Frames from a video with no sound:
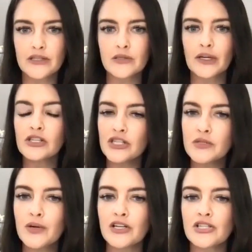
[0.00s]
And so I
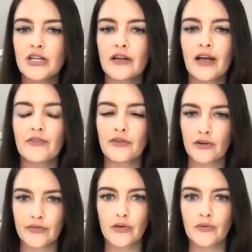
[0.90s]
just want to share that for
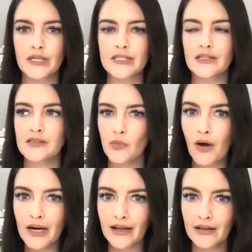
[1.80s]
a few reasons.
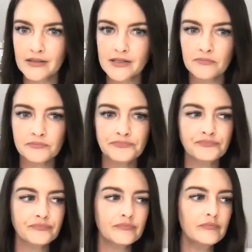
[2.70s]
One is
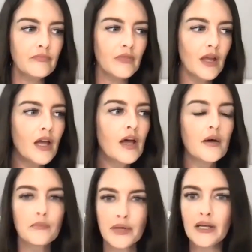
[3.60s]

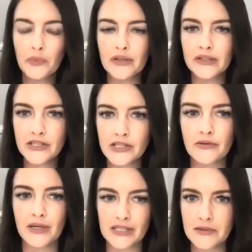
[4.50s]
be willing
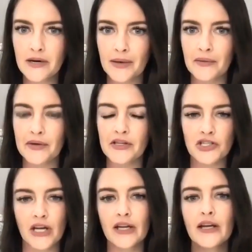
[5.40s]
to experiment with
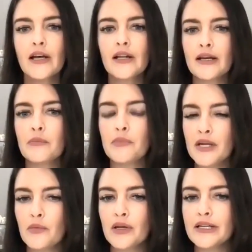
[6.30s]
shit. Like
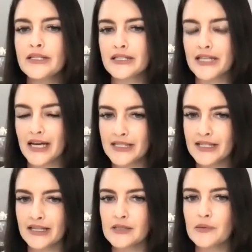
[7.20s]
be willing to test
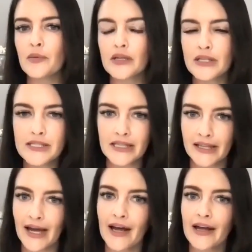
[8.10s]
things, be willing to
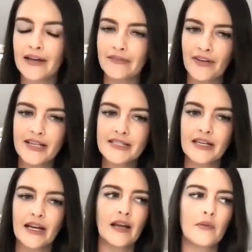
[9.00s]
get
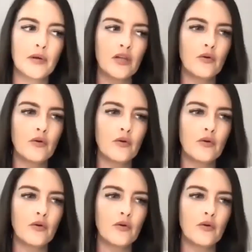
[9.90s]
invested in it. But